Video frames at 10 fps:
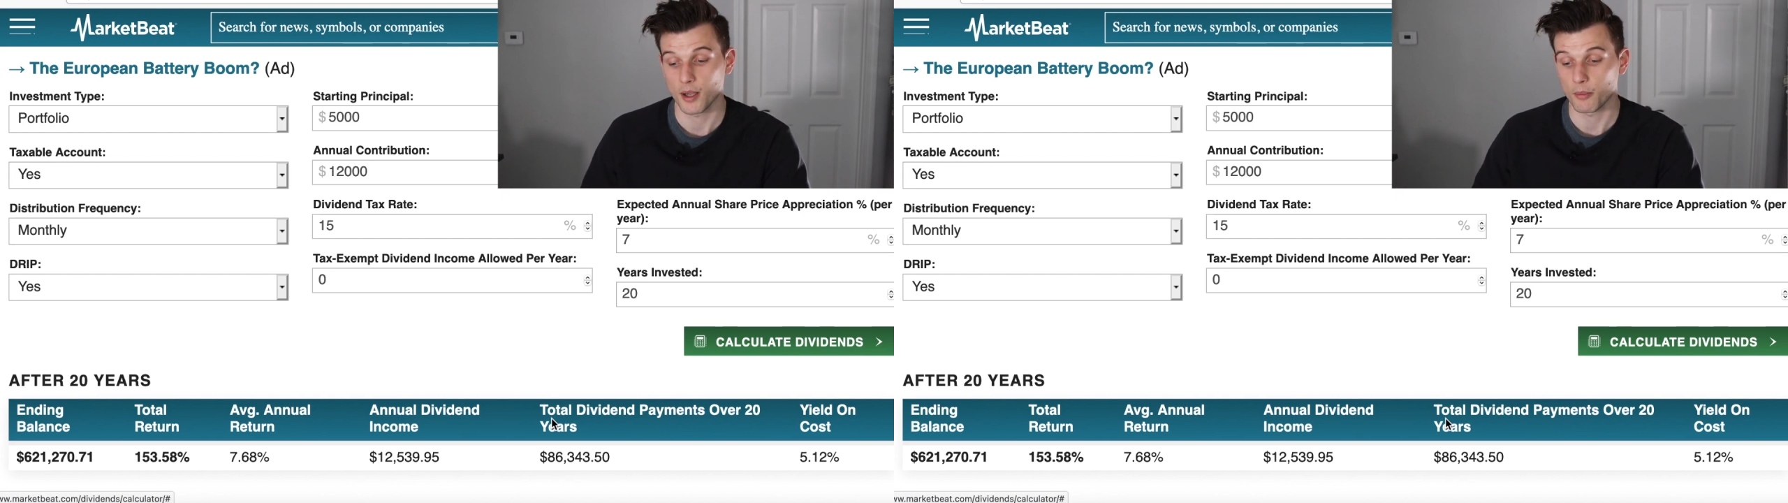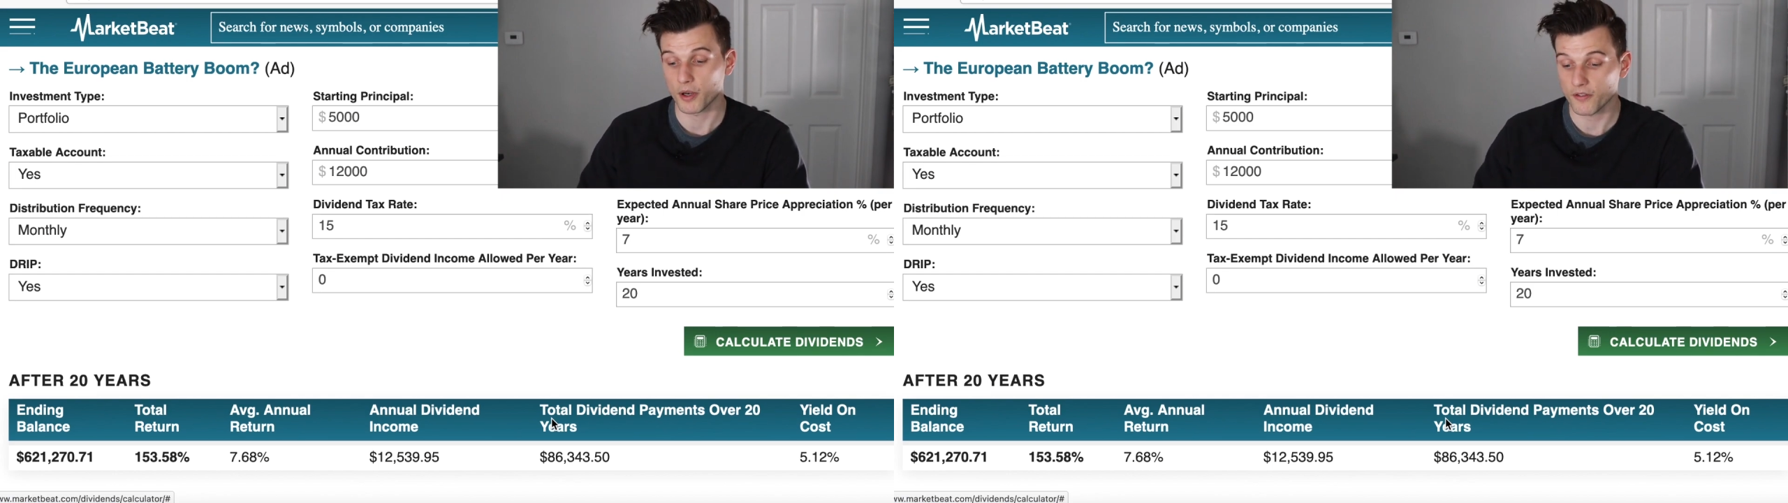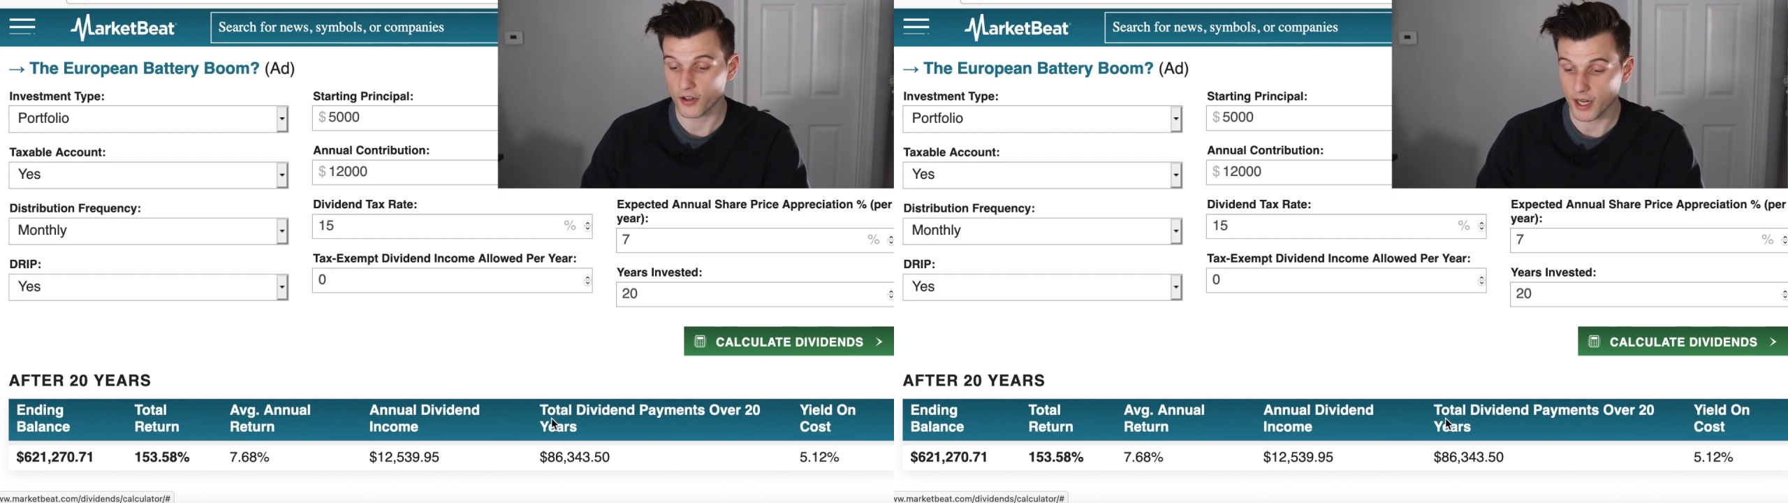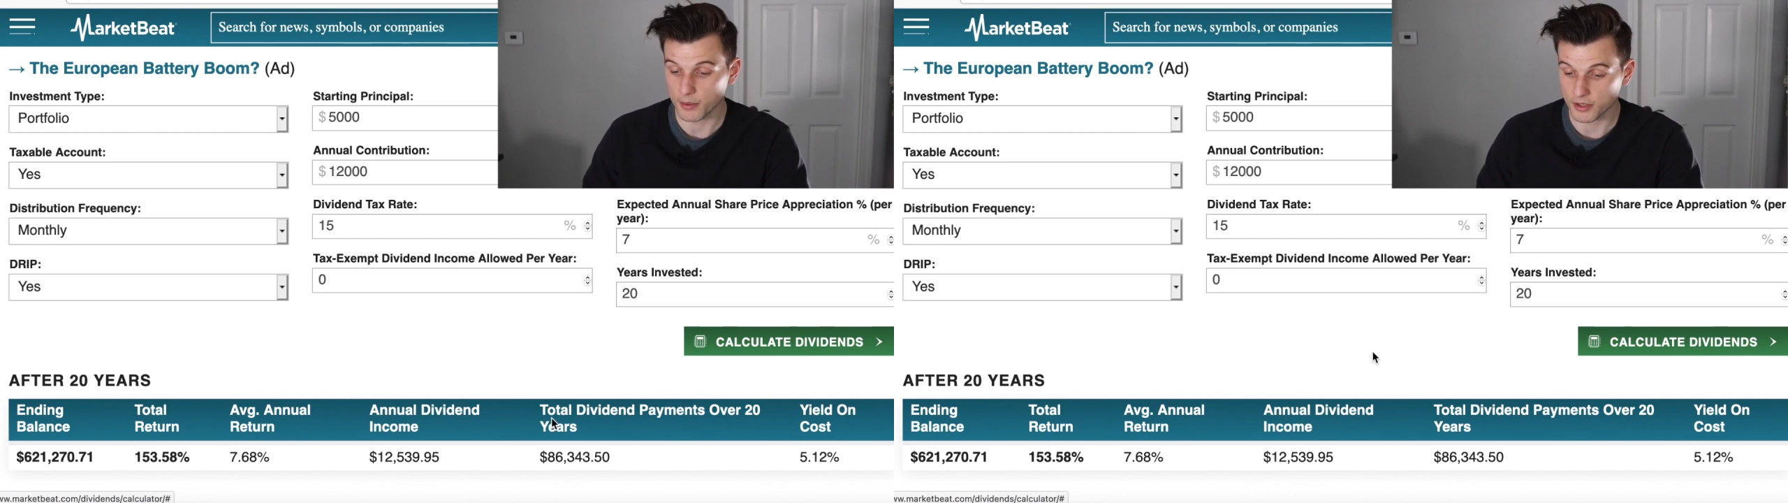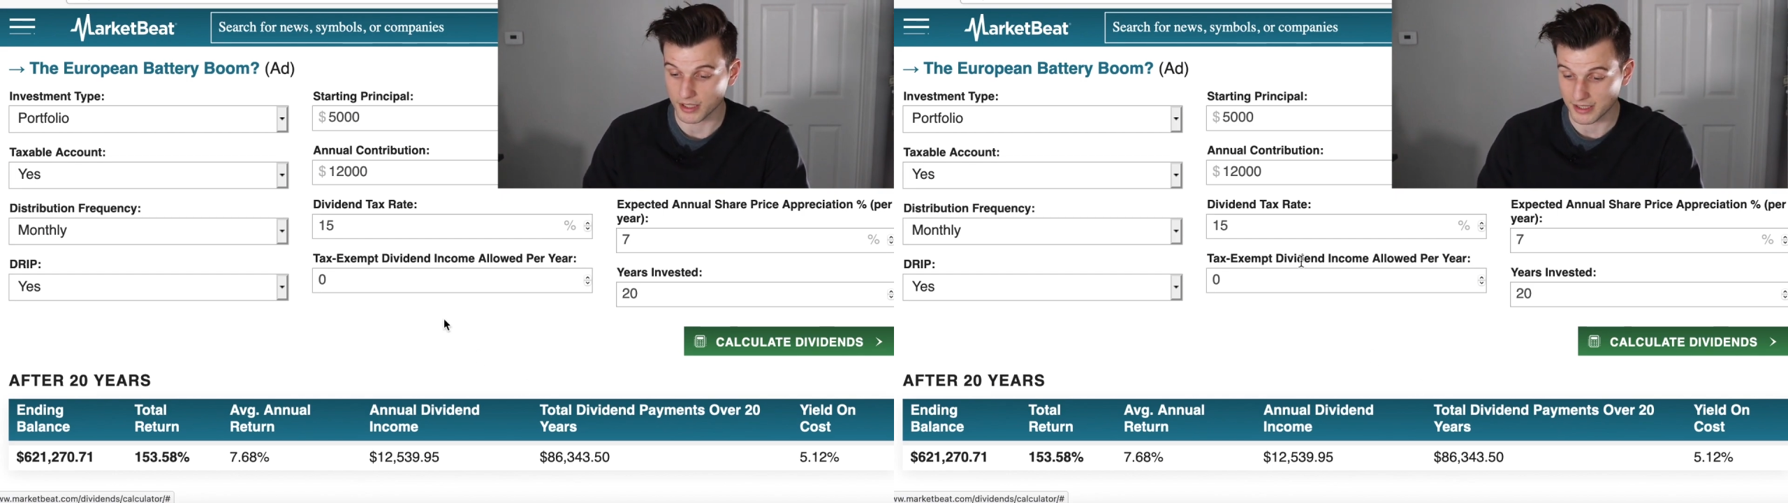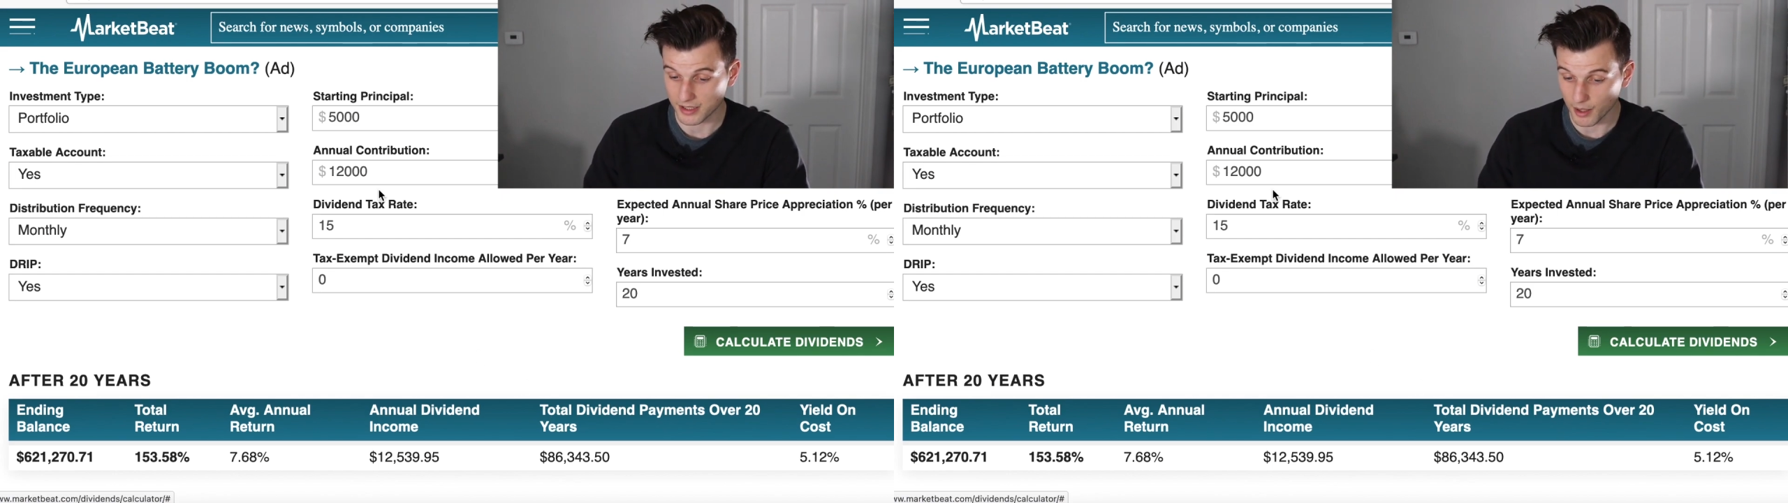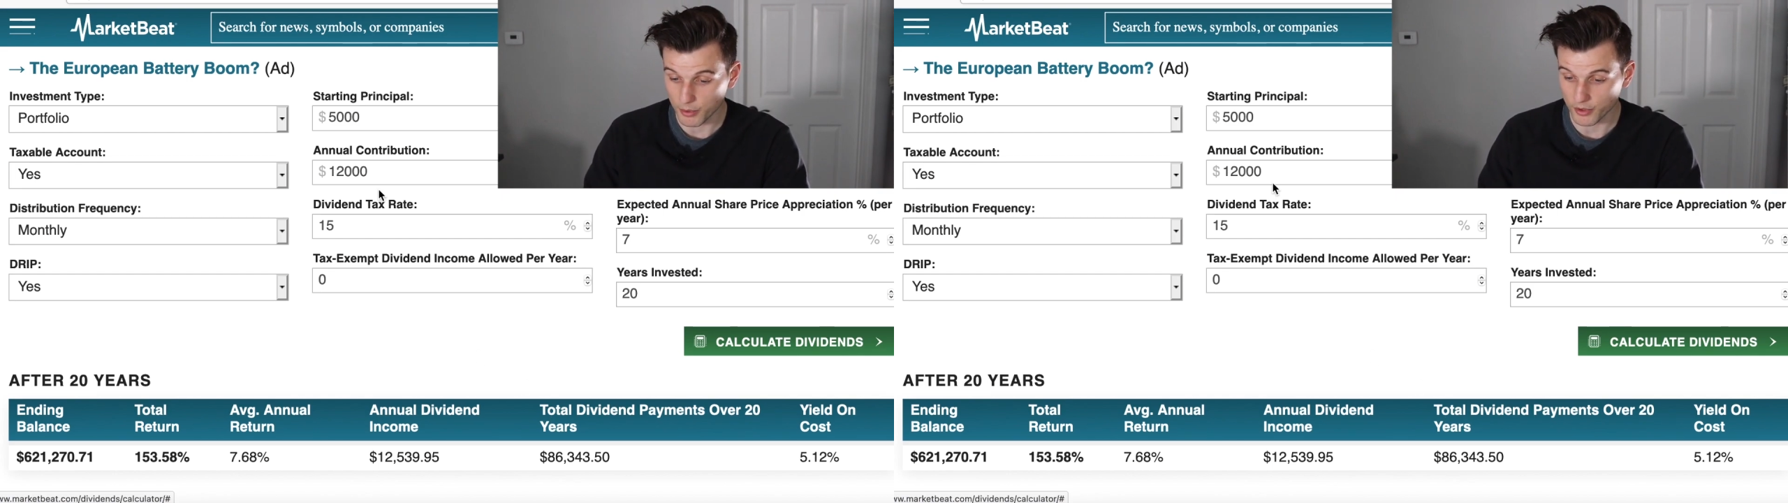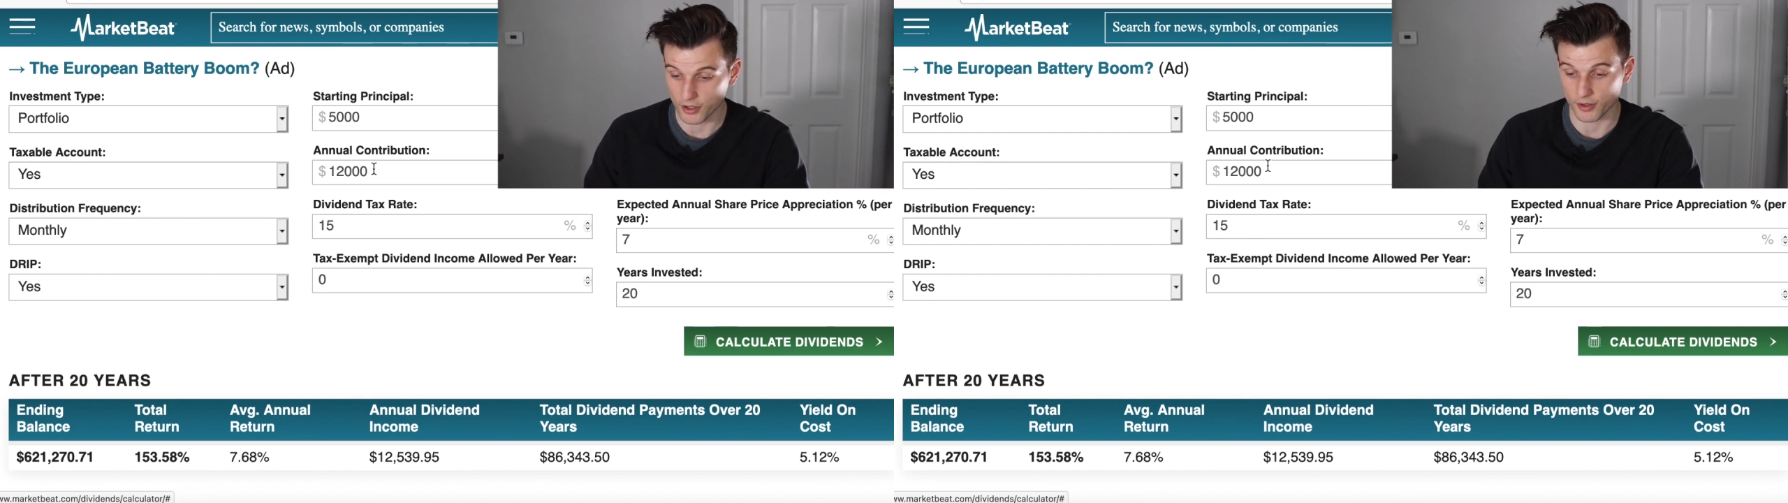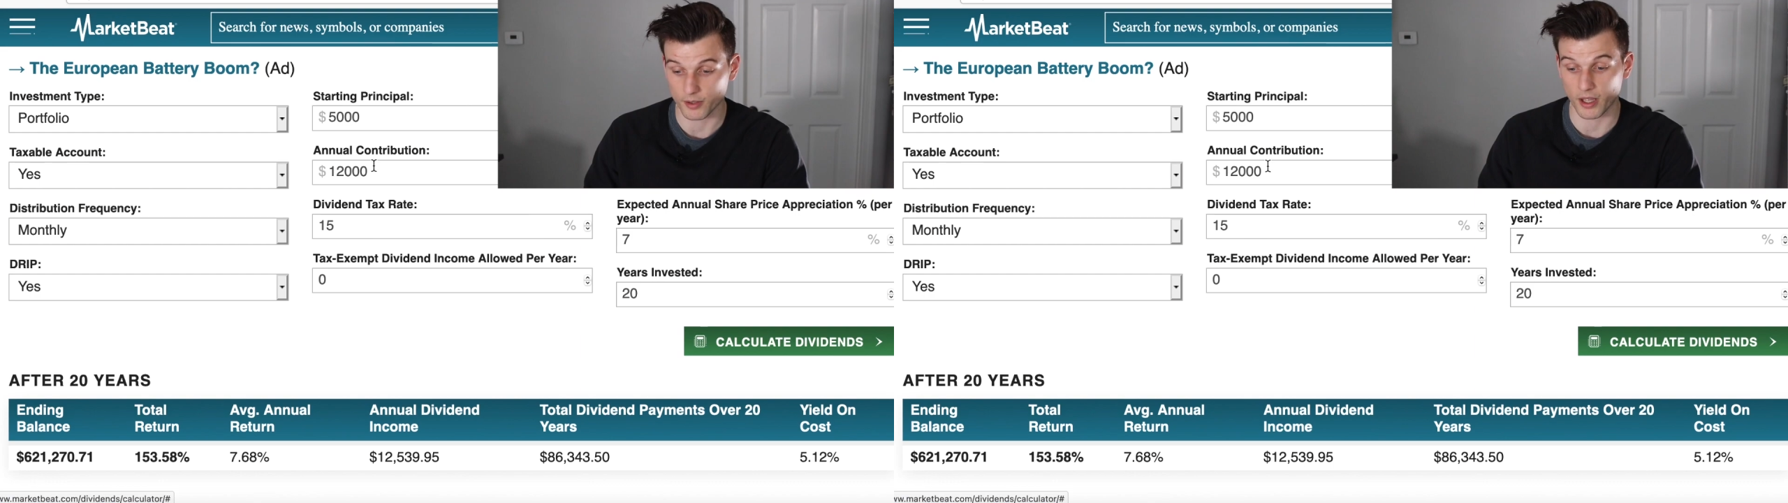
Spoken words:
But if you're able to double your